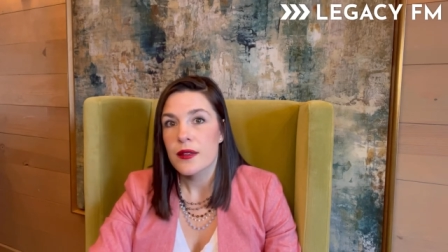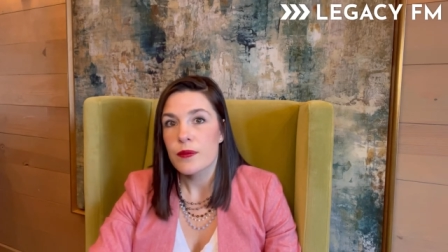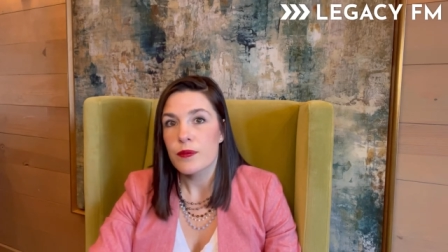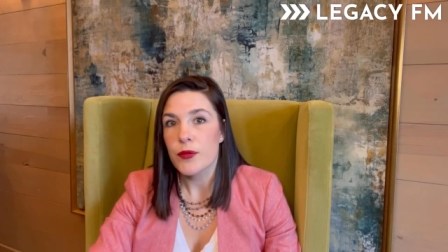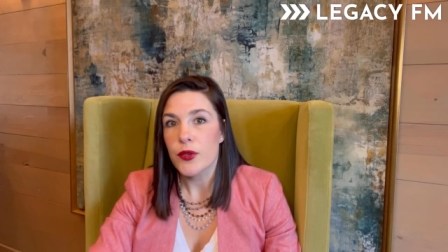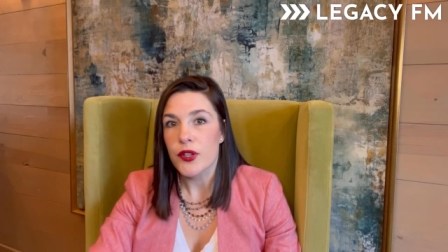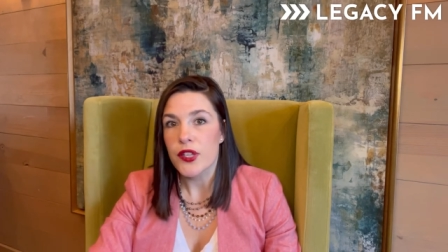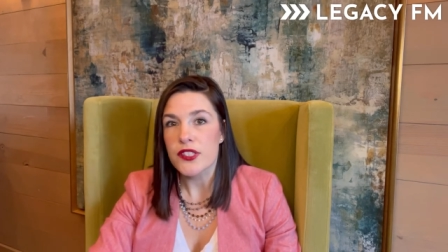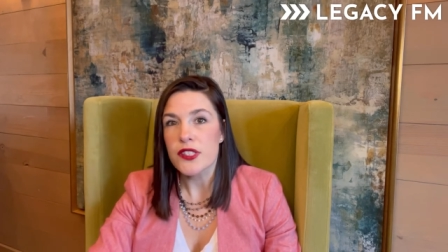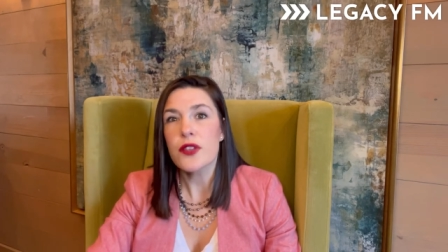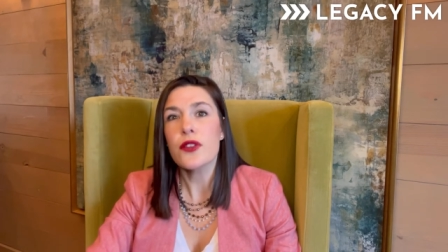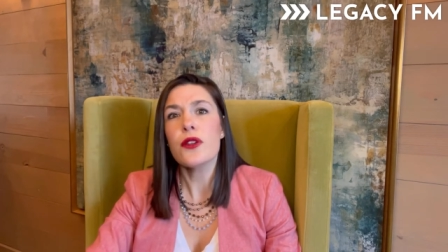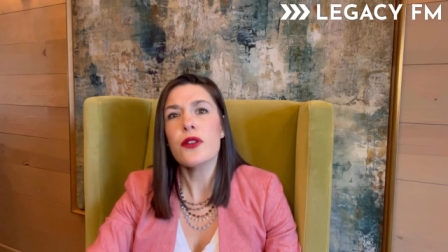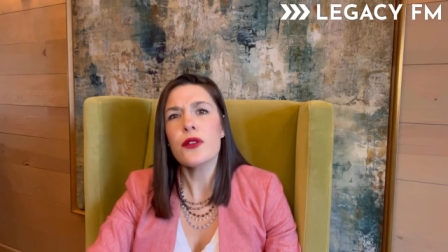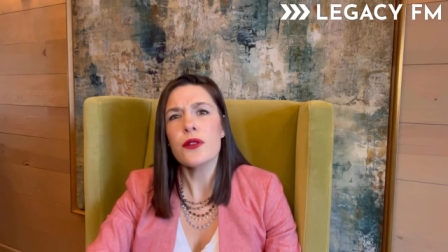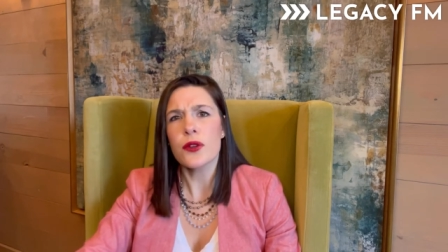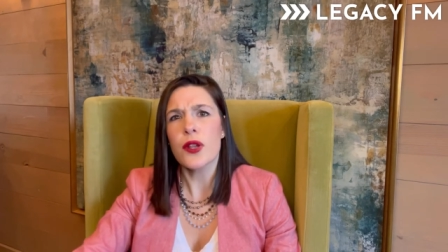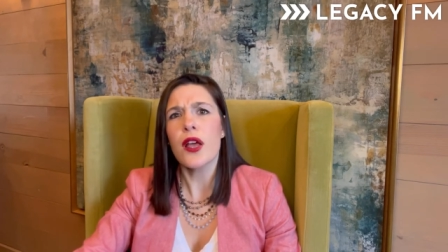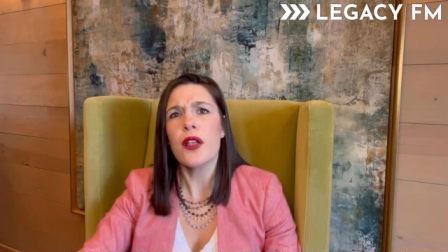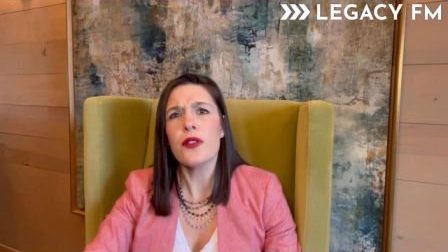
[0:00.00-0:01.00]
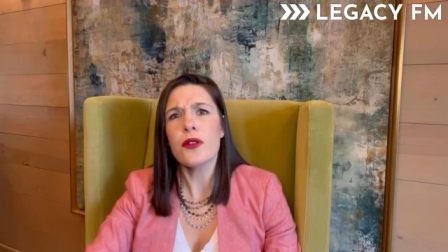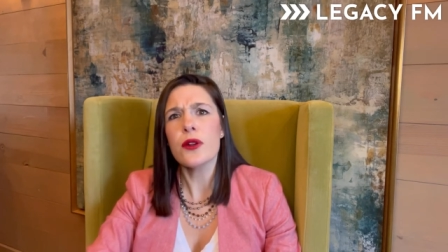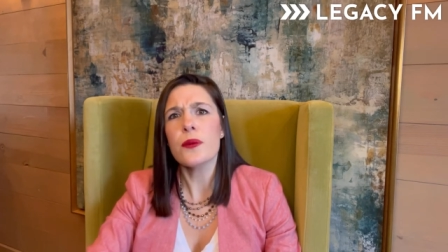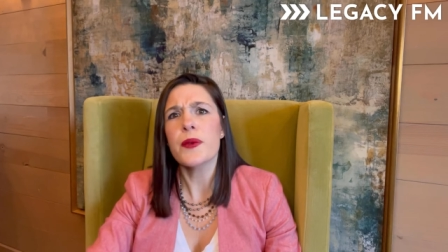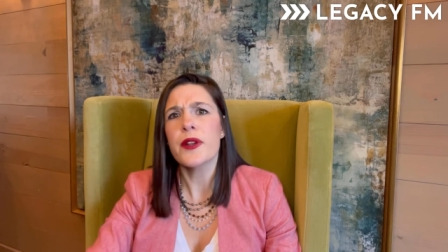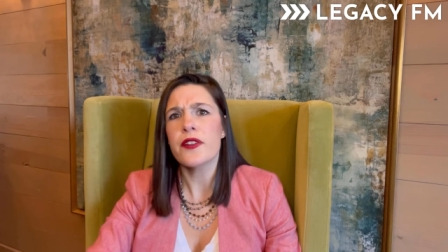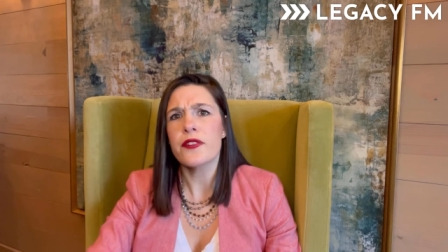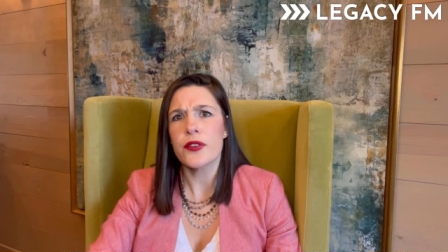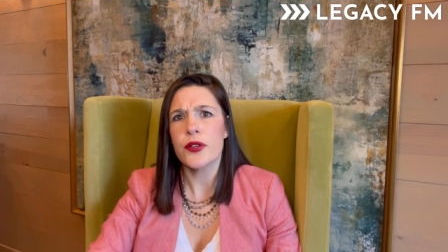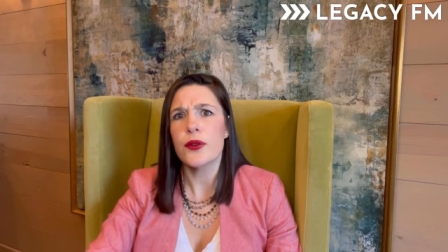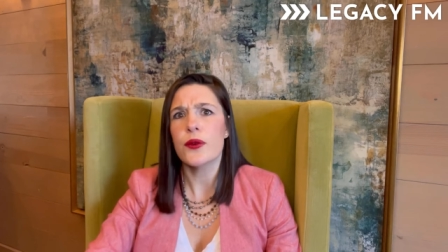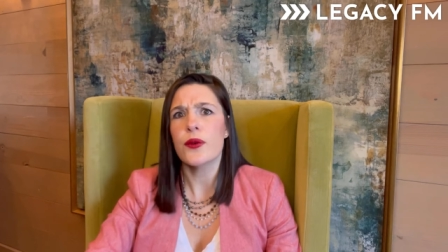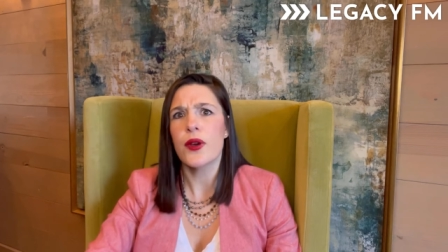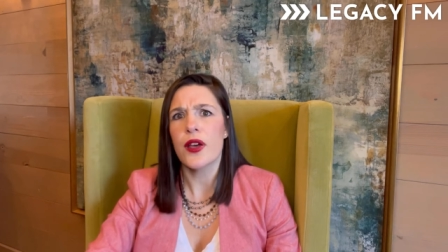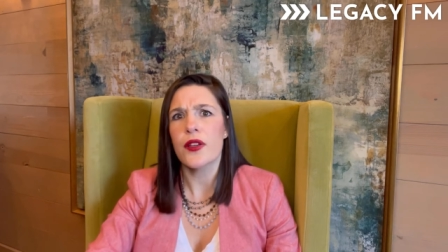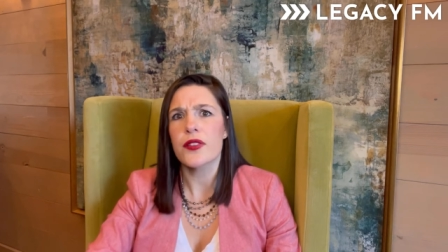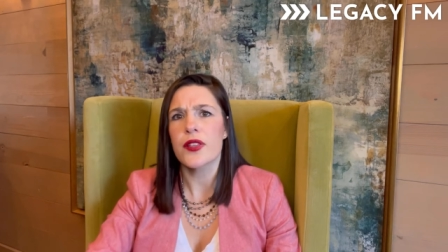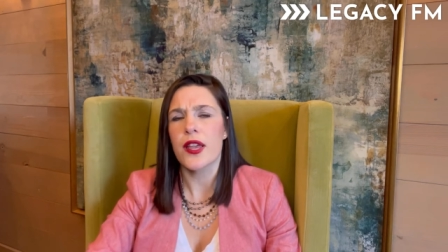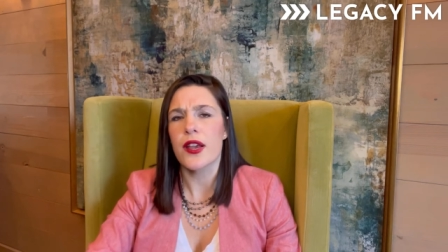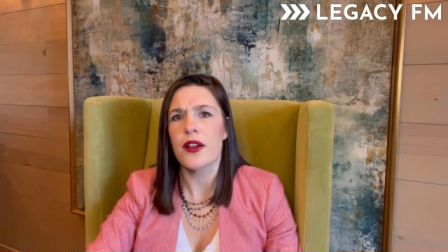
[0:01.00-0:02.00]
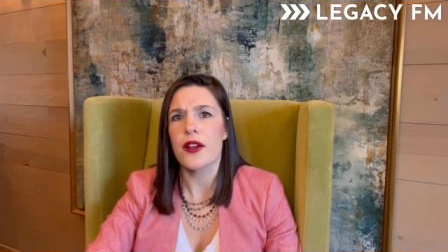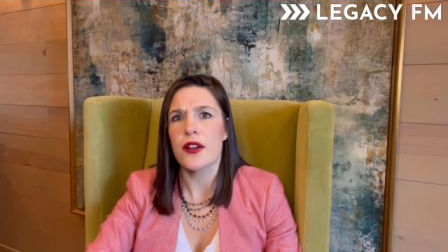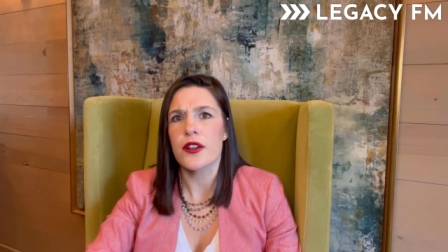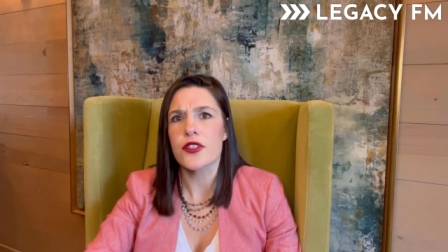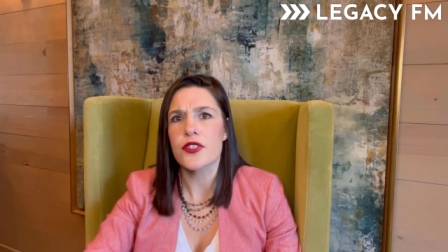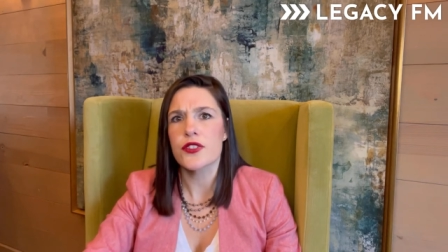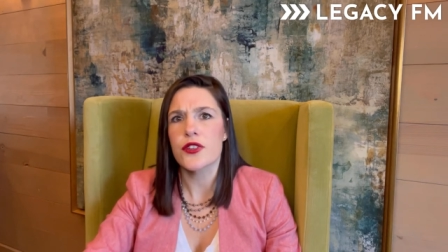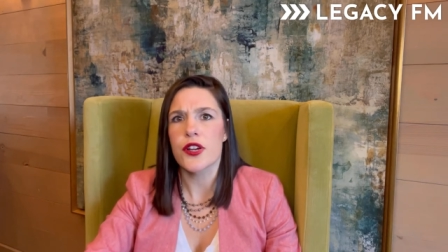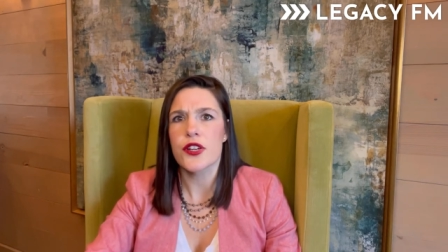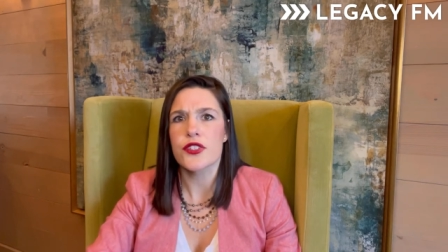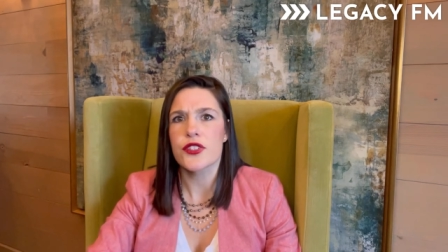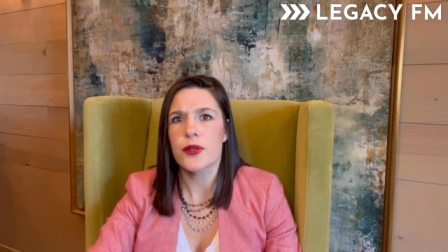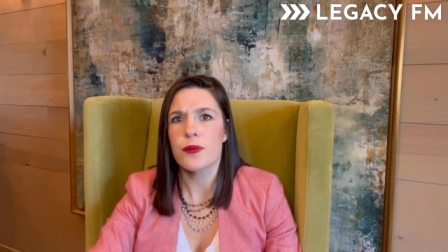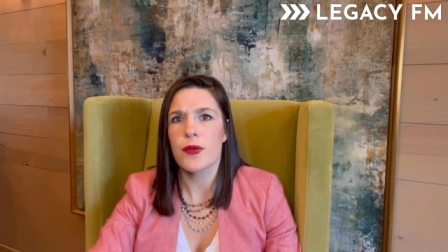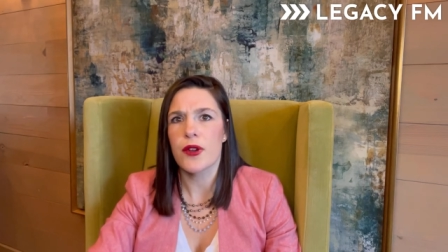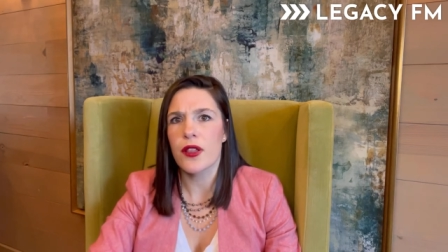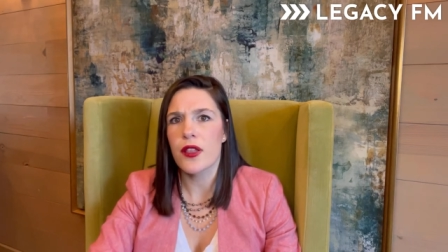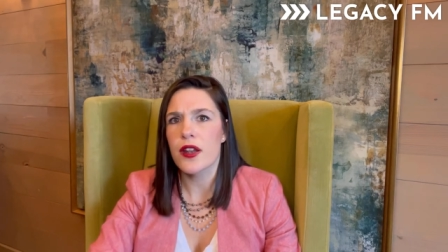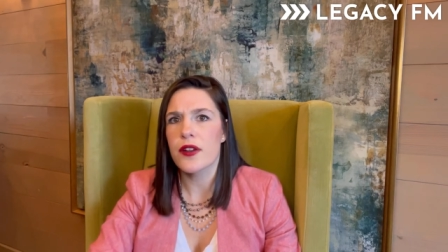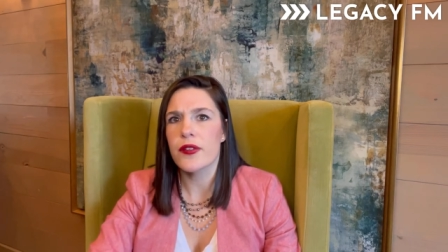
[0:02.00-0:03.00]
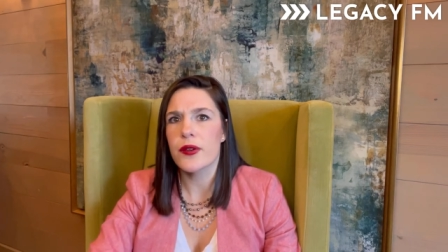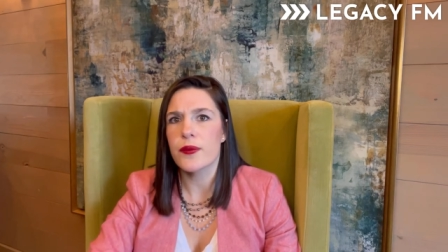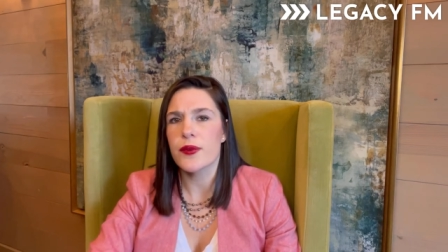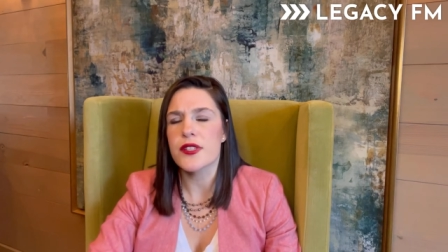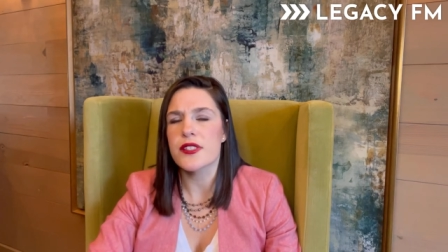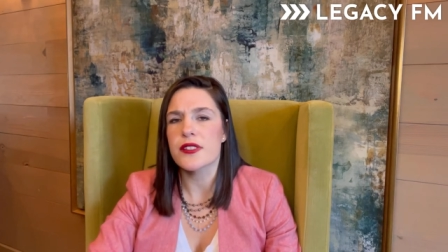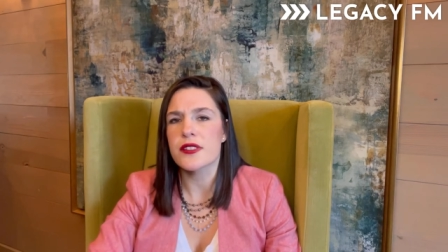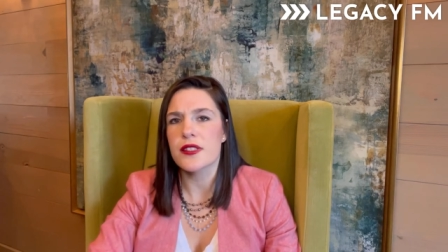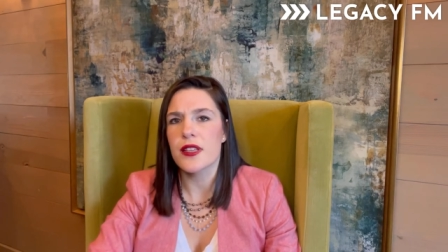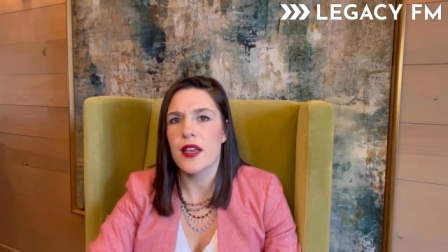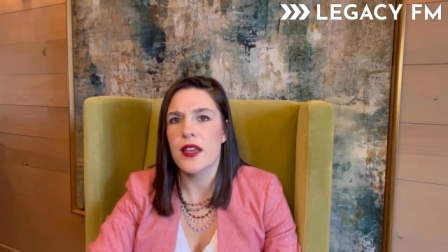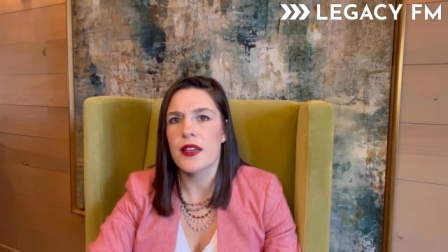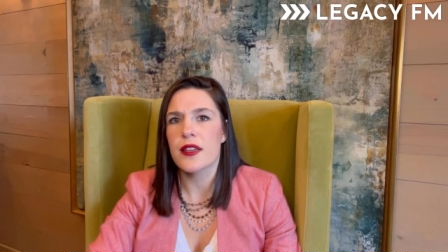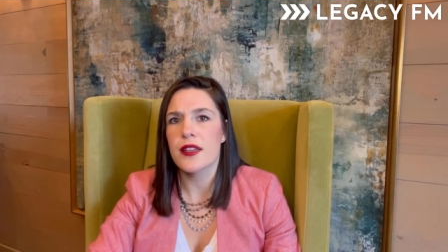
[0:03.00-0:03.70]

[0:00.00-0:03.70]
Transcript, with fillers: buildings, a little, a little bit of new healthcare construction, but a lot of it was uh,